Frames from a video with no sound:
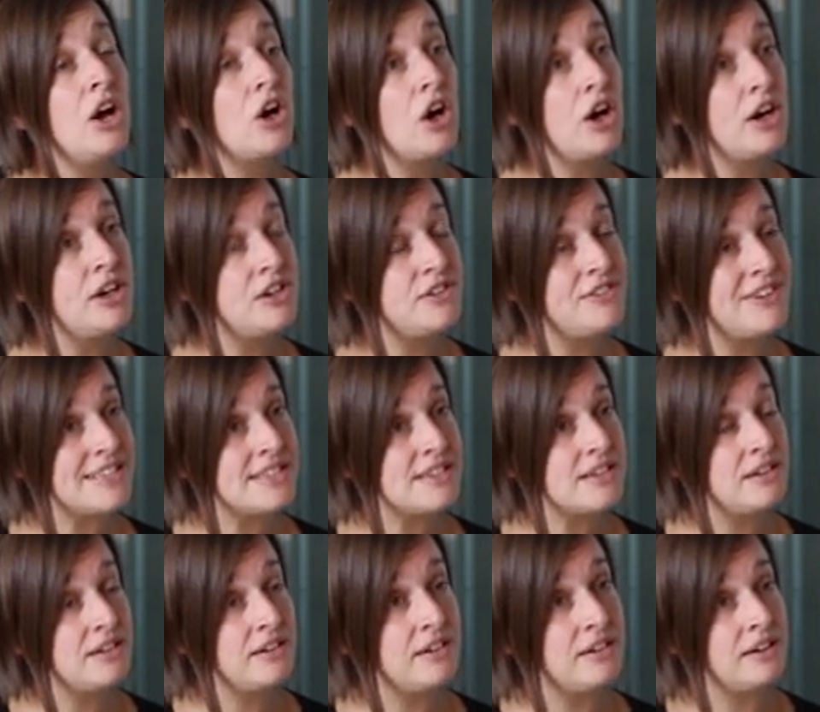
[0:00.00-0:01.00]

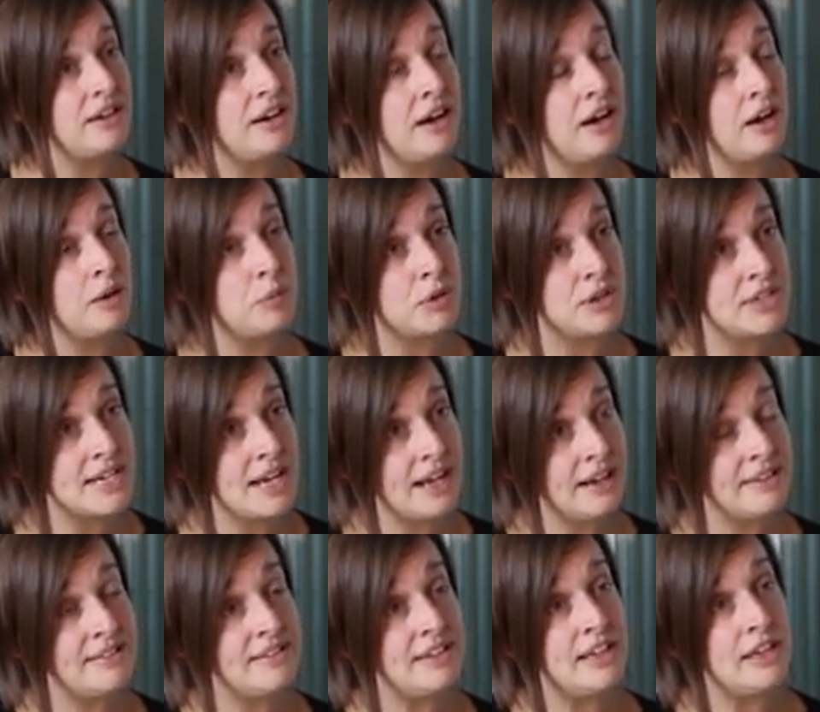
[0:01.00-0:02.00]
cardiovascular
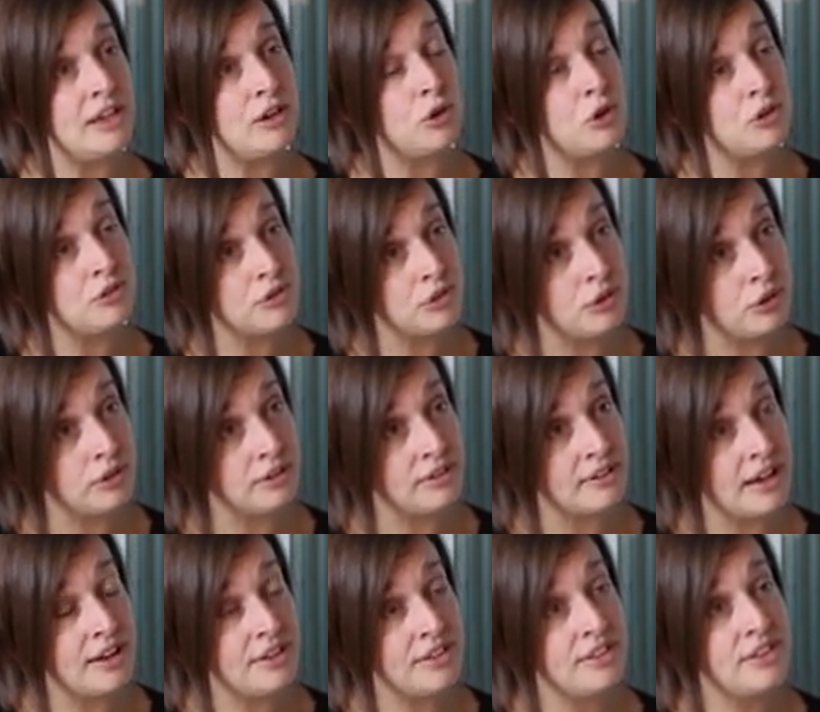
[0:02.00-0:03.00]
mortality, overall
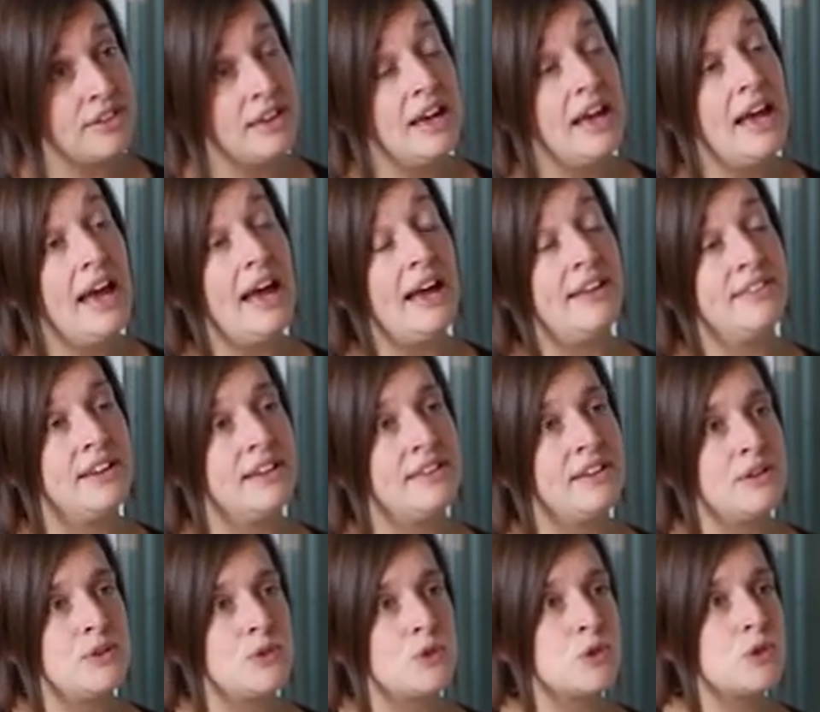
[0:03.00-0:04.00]
death, and then
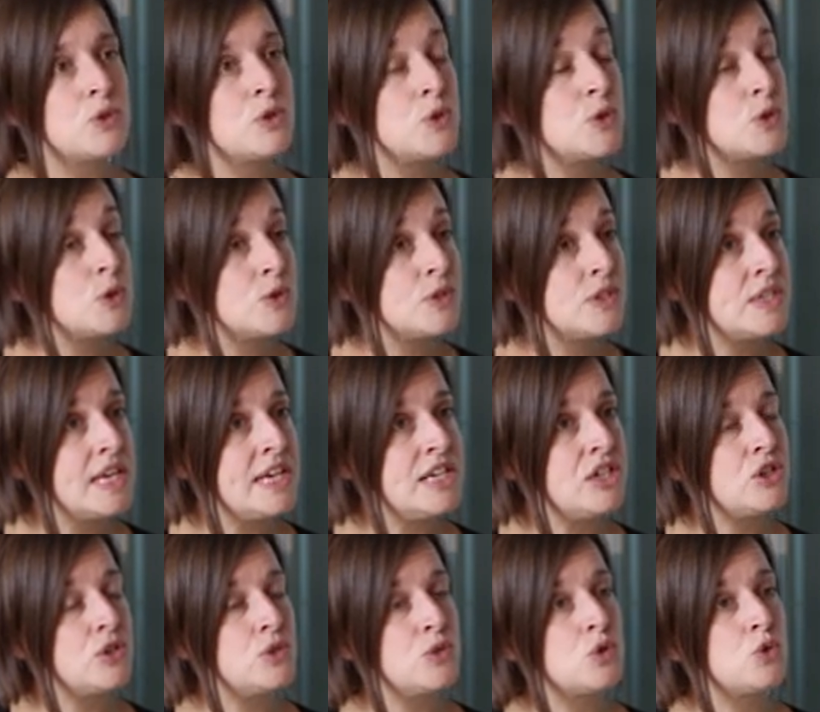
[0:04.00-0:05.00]
there's also
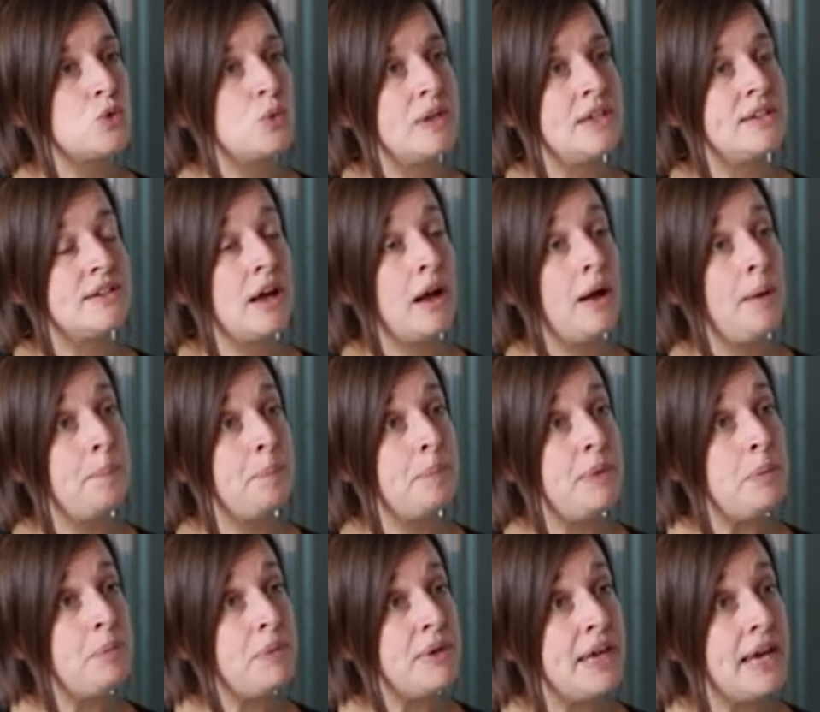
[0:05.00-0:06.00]
associations with
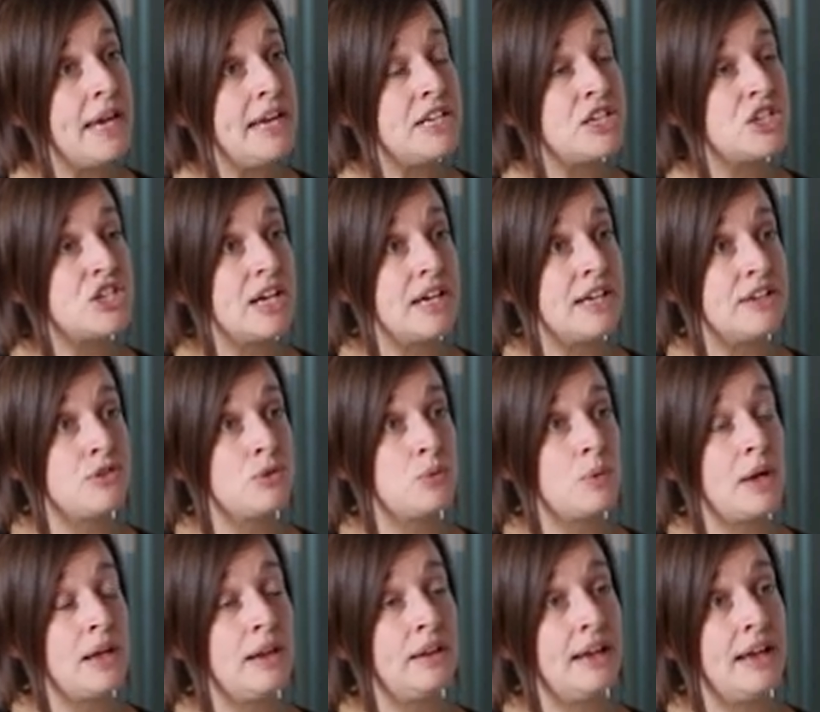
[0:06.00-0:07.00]
BPH as
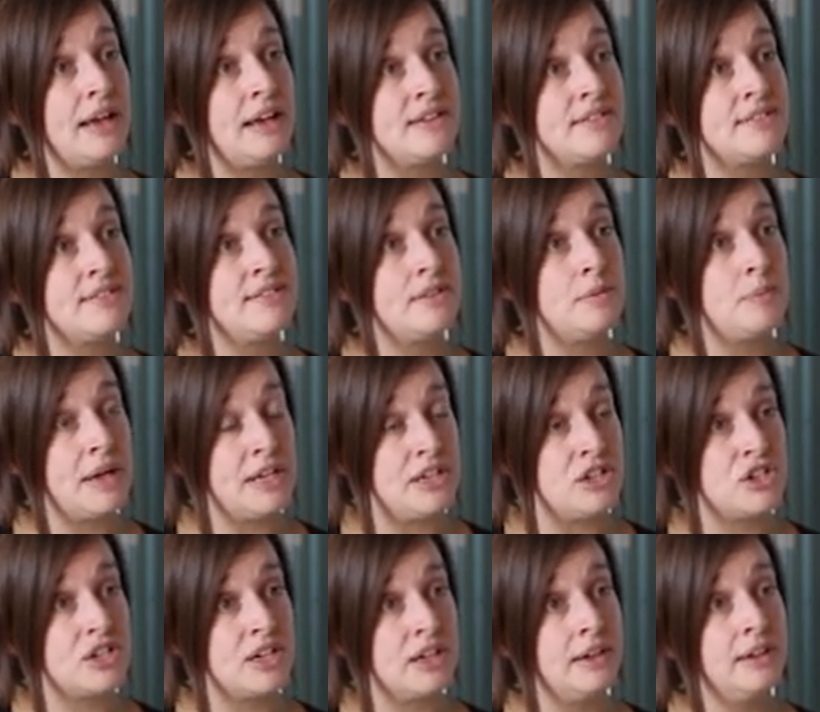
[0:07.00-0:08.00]
well as
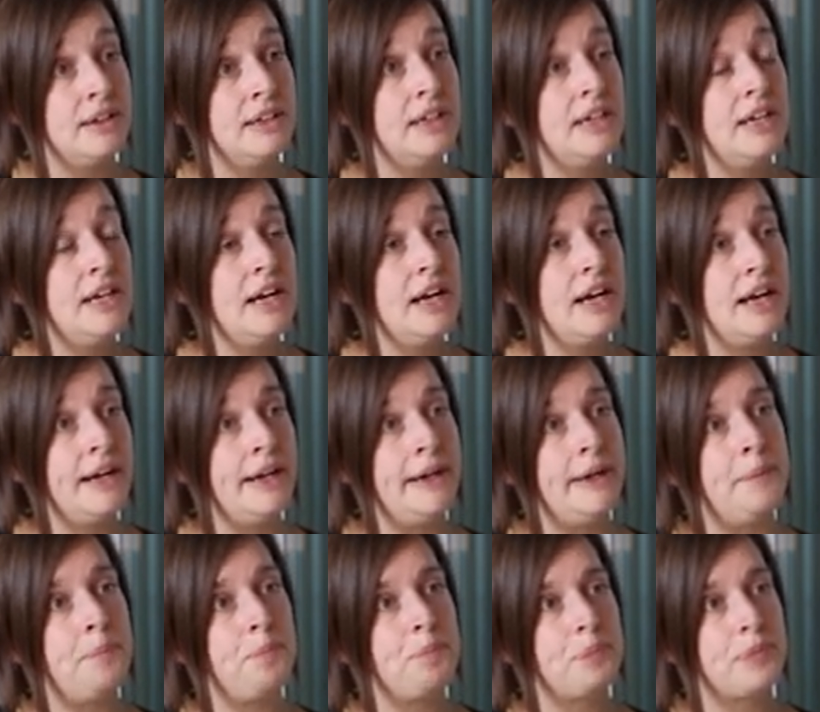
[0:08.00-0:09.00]
dementia.
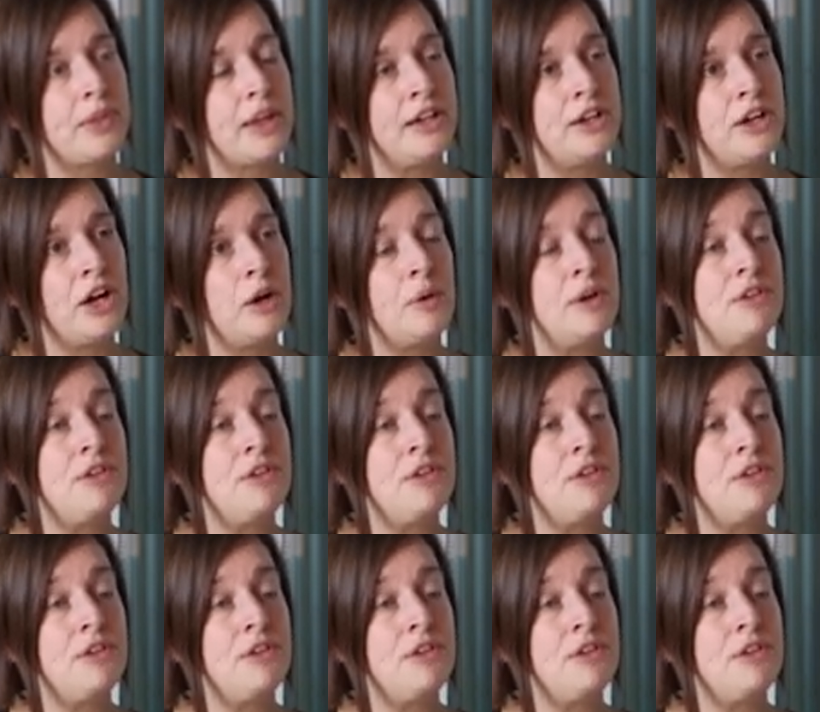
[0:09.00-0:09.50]
Now,